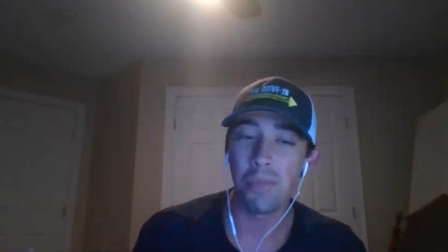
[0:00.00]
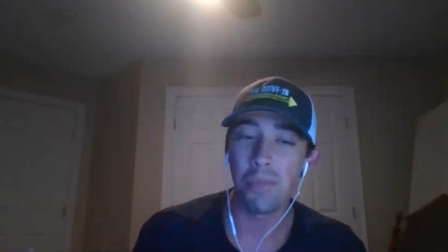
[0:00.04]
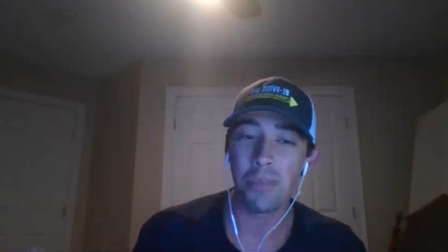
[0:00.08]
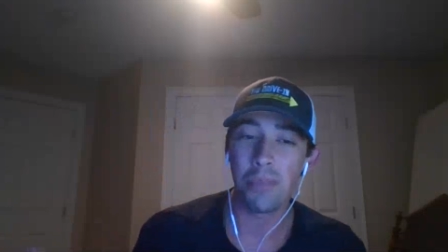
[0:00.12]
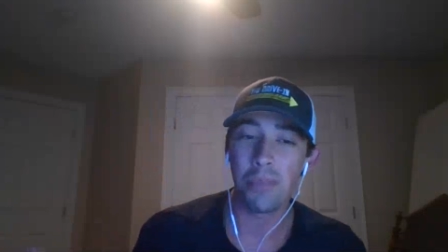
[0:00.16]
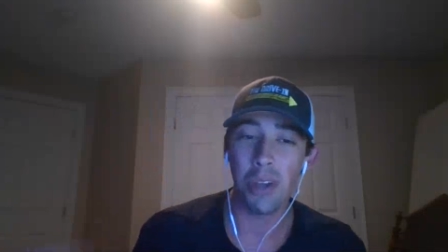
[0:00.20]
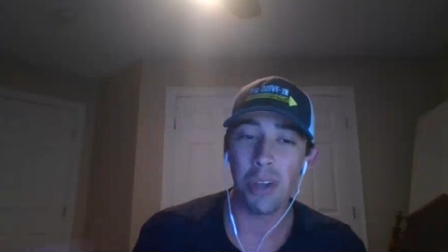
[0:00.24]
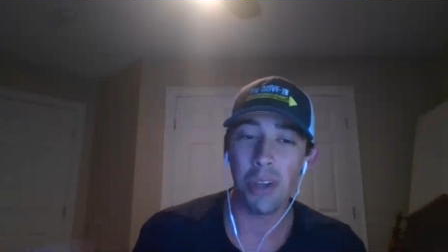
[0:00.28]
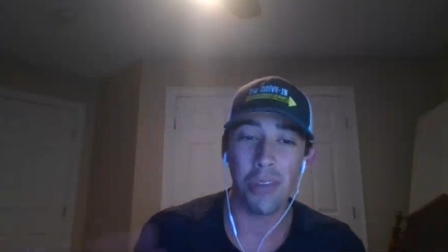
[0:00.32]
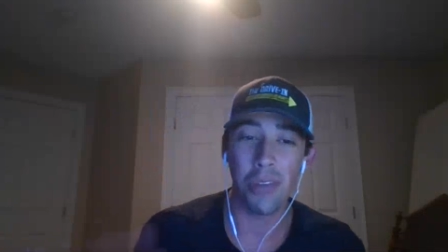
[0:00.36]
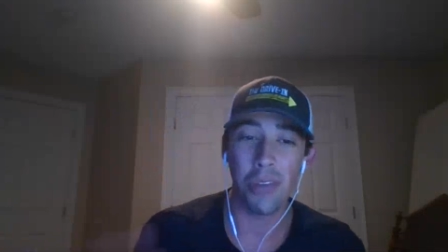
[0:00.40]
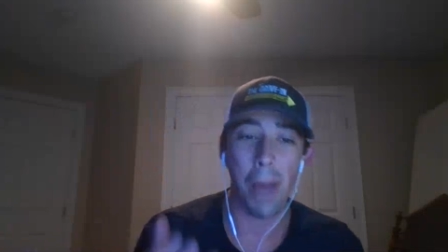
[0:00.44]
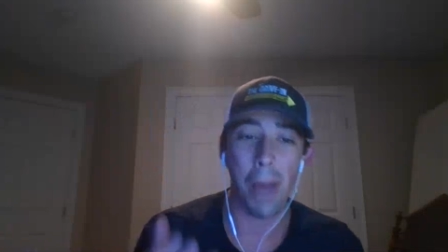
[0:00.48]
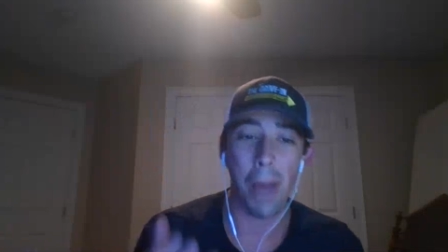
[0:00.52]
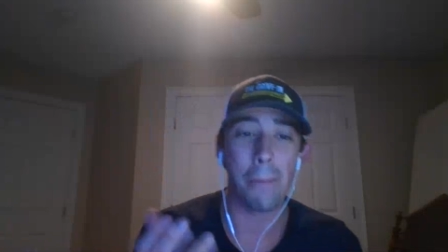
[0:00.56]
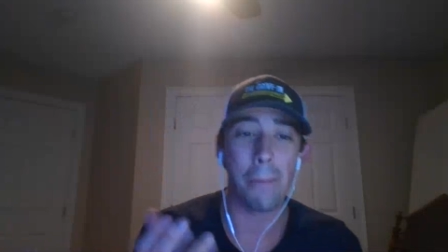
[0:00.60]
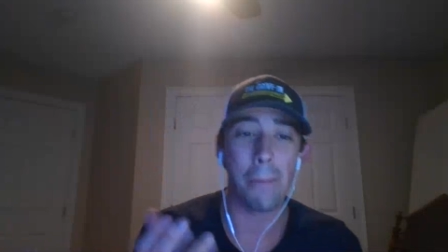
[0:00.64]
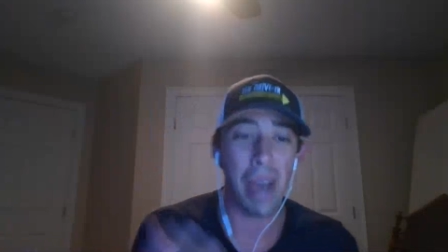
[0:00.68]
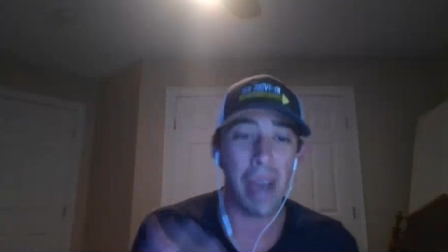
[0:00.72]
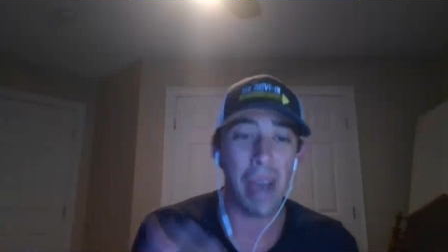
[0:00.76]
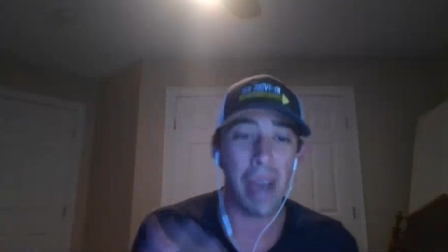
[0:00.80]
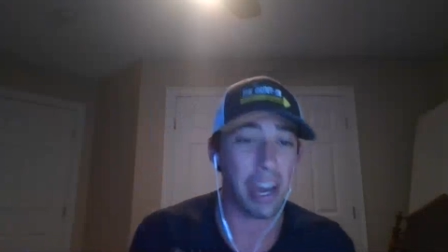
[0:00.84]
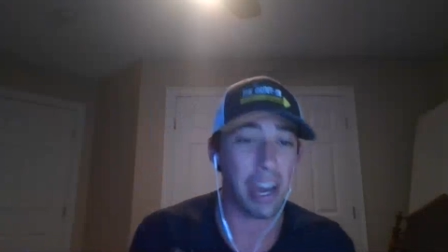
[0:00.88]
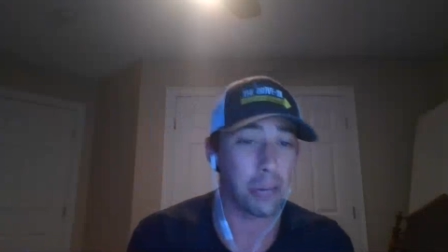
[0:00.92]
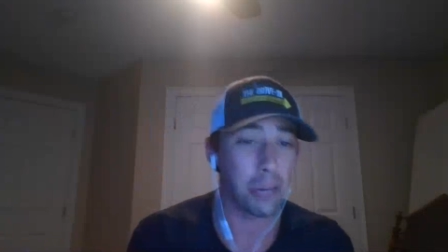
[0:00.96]
you know that
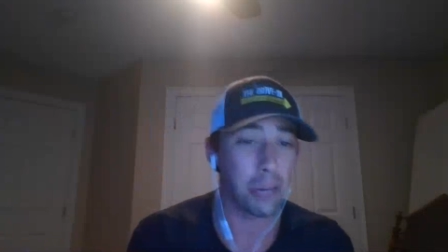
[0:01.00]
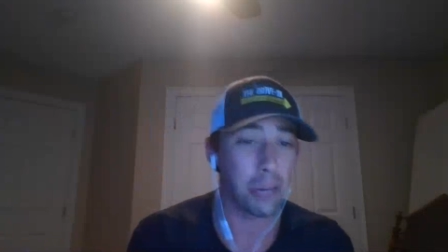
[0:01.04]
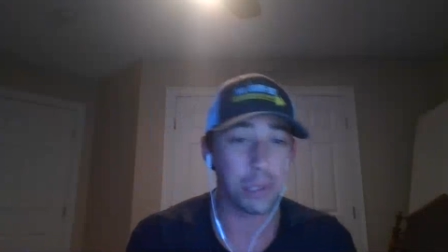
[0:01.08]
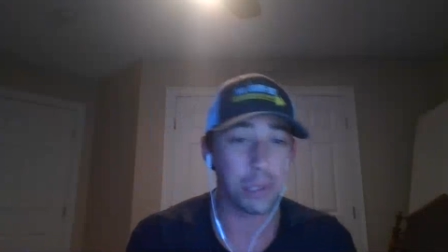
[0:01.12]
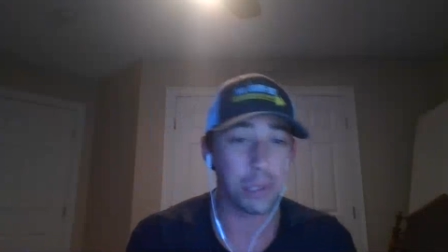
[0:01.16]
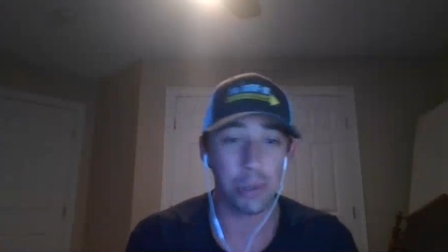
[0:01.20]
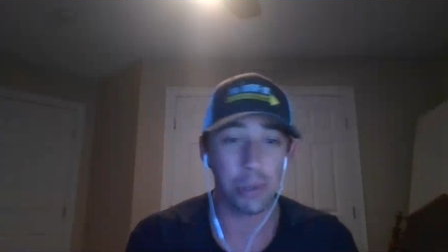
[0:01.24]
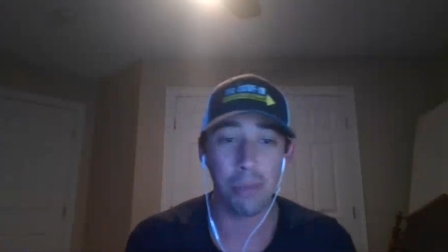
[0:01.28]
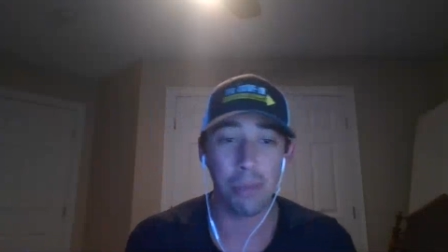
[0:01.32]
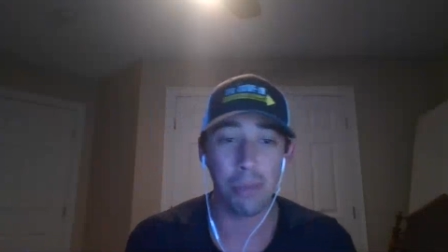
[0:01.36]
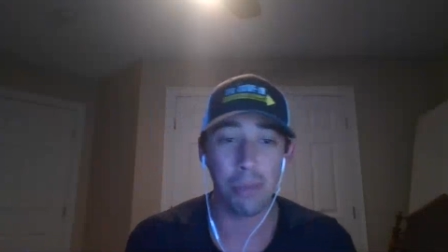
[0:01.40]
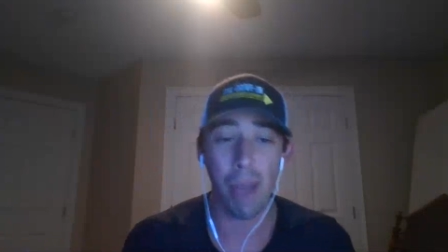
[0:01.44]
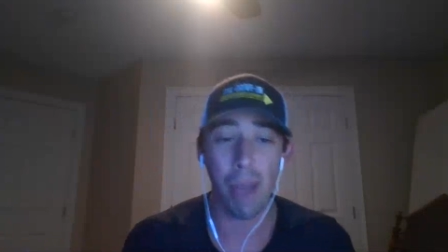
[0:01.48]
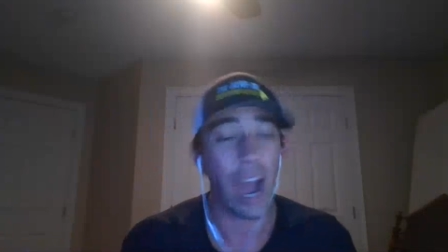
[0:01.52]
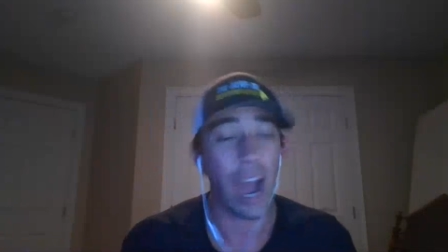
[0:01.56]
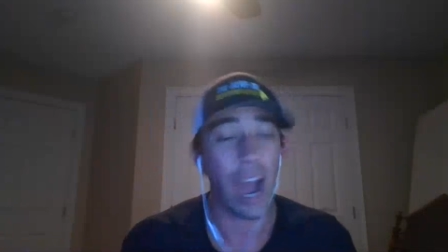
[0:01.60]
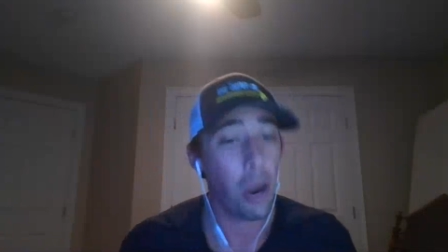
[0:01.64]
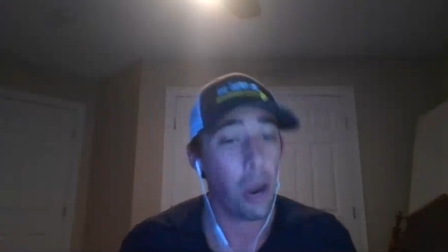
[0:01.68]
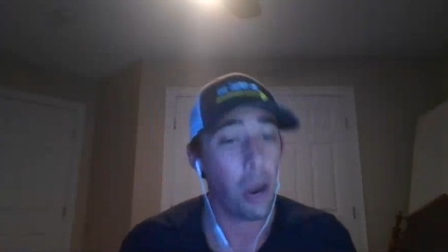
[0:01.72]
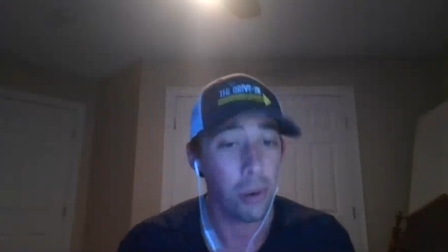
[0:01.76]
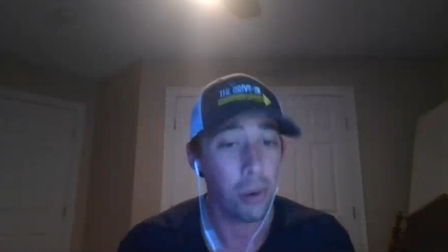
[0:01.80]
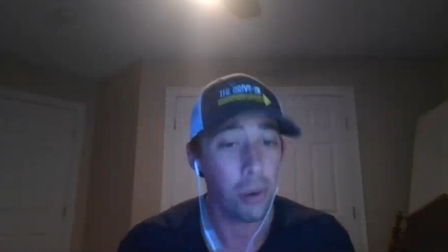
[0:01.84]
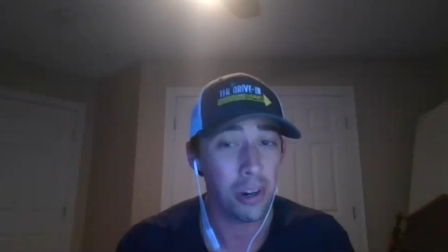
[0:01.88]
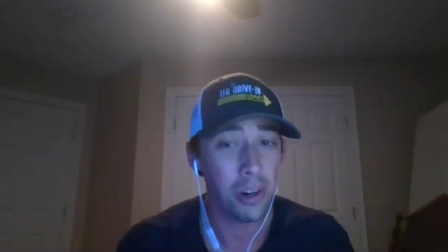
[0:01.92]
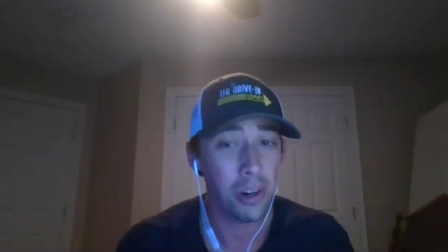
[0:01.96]
battle between
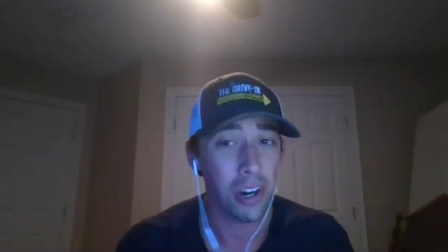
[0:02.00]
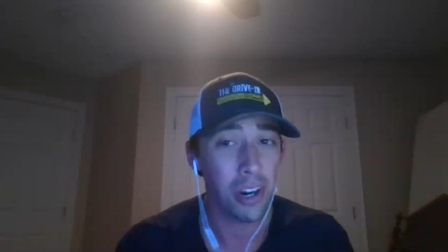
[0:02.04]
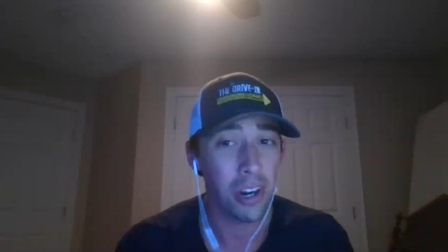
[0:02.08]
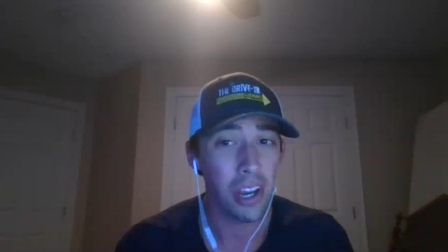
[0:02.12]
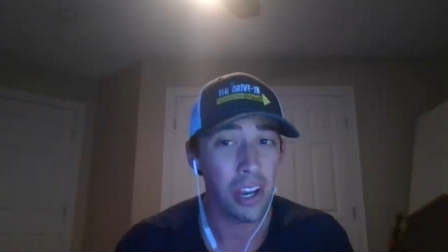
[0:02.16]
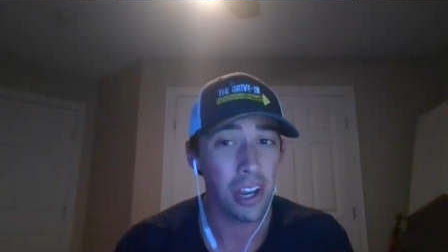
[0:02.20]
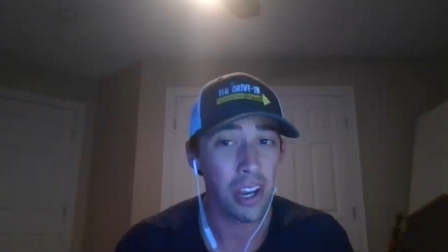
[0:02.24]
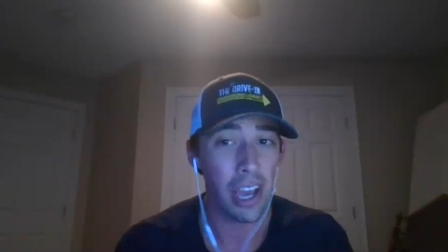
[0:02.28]
power